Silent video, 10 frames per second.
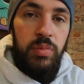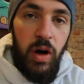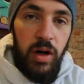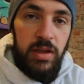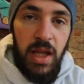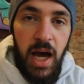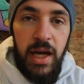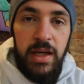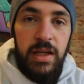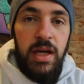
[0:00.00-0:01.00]
product
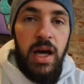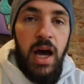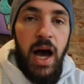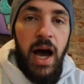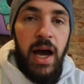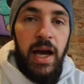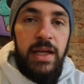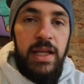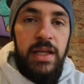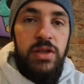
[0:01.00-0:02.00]
line, I
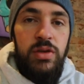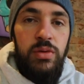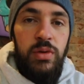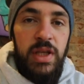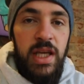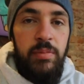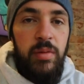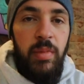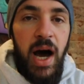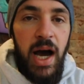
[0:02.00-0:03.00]
need to keep
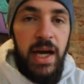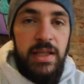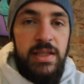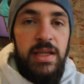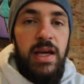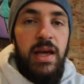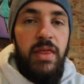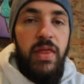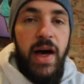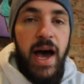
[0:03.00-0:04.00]
in mind
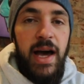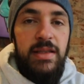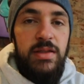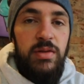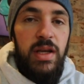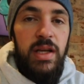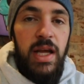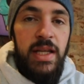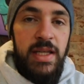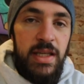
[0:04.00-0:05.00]
that
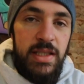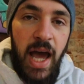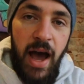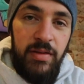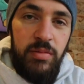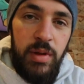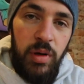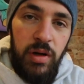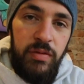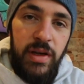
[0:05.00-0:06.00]
it doesn't have to be
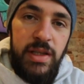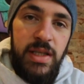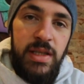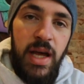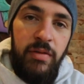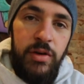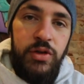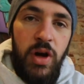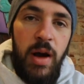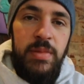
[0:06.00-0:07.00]
perfect and every
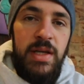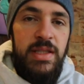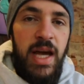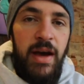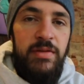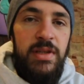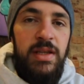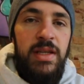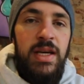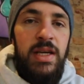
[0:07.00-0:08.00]
drop doesn't have
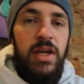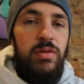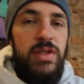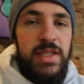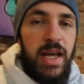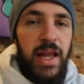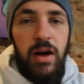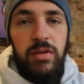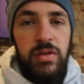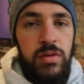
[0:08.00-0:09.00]
to you know sell
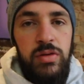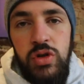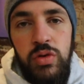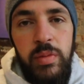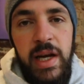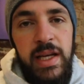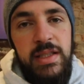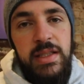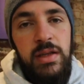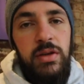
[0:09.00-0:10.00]
out in two
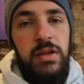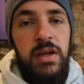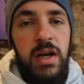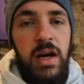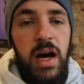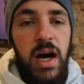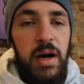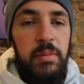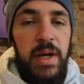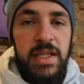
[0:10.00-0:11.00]
minutes or
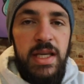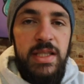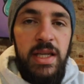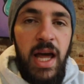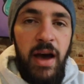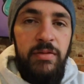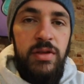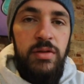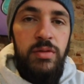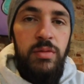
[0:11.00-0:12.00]
um, it doesn't have
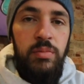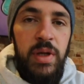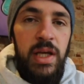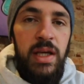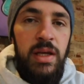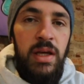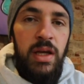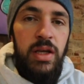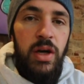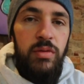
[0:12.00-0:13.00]
to be
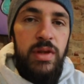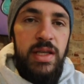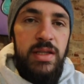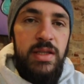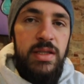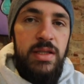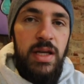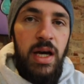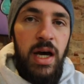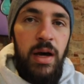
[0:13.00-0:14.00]
you know this
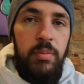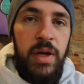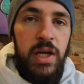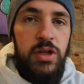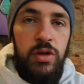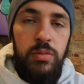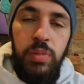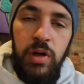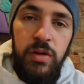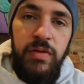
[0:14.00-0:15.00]
uh, picture
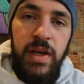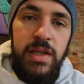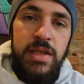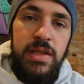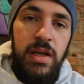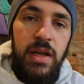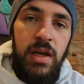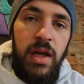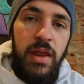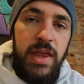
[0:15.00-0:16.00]
perfect
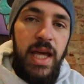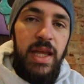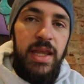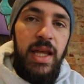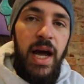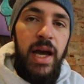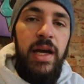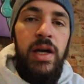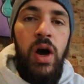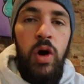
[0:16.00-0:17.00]
thing that
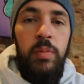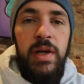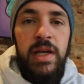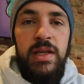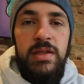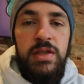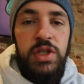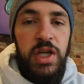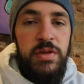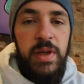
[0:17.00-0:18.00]
I hope it is
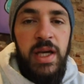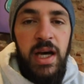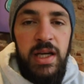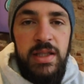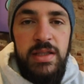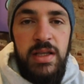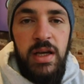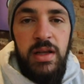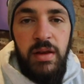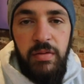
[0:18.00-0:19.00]
just because
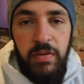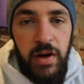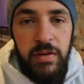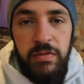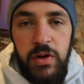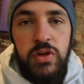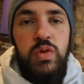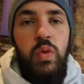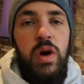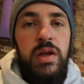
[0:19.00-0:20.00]
the very
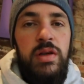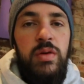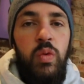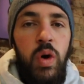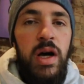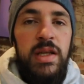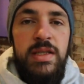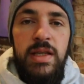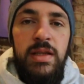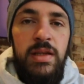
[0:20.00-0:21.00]
first one
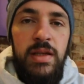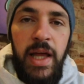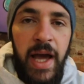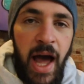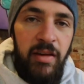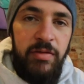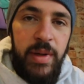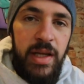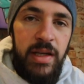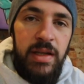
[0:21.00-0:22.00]
was, and they have
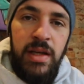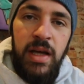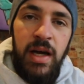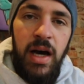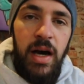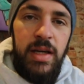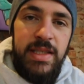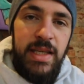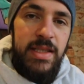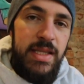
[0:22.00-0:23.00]
been uh,
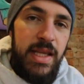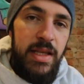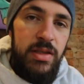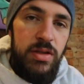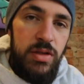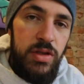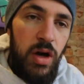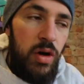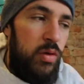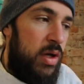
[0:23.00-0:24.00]
since then.
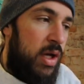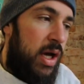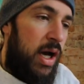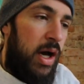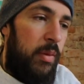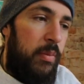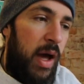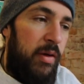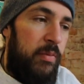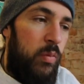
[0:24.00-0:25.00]
So um,
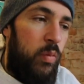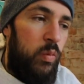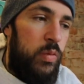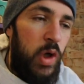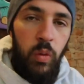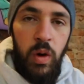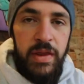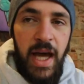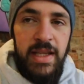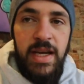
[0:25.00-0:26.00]
I don't
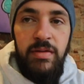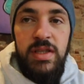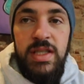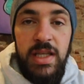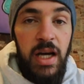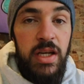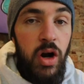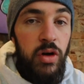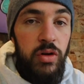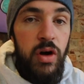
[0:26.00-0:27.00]
want that to ever stunt
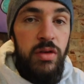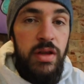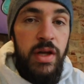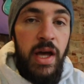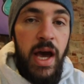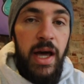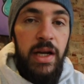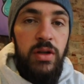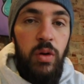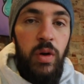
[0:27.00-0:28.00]
our growth, and
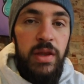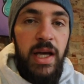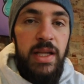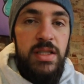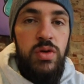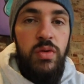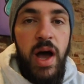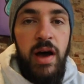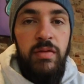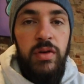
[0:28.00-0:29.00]
I don't want that to
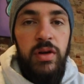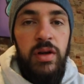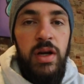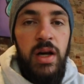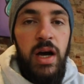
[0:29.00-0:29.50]
ever.